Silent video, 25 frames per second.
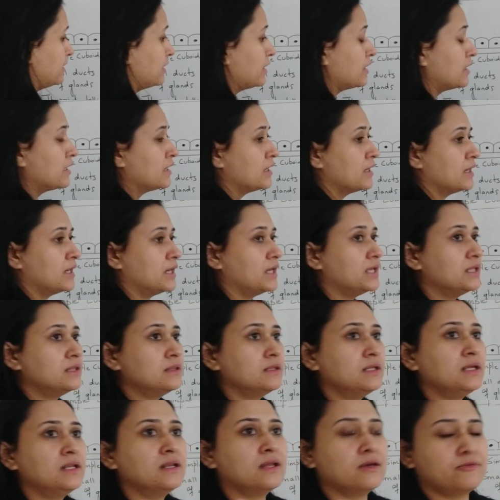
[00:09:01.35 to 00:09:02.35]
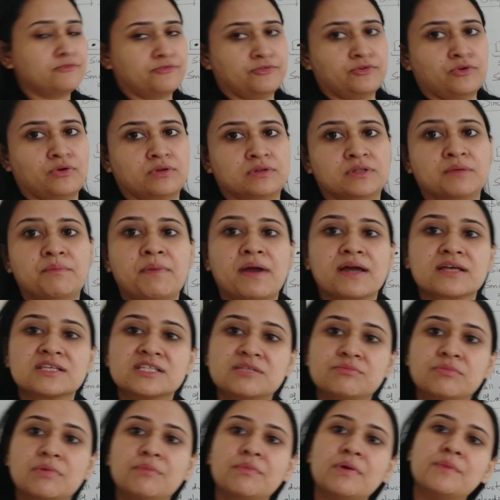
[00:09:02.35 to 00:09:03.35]
it in the nephron. The
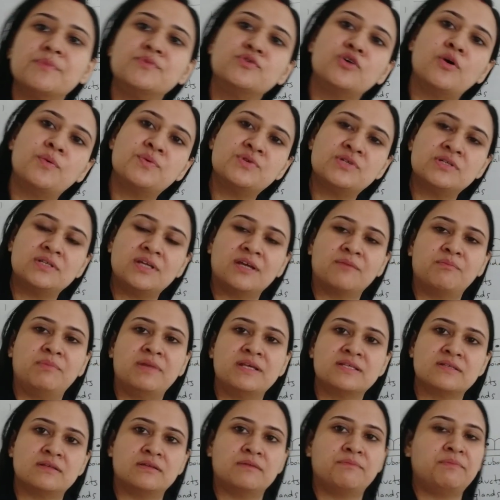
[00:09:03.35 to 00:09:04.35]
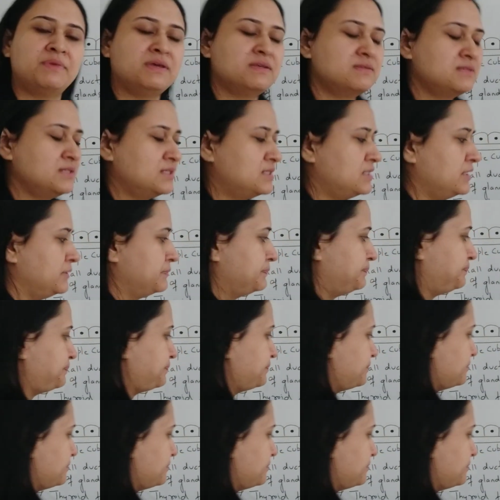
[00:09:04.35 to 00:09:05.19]
maximum absorption takes place in the PCT,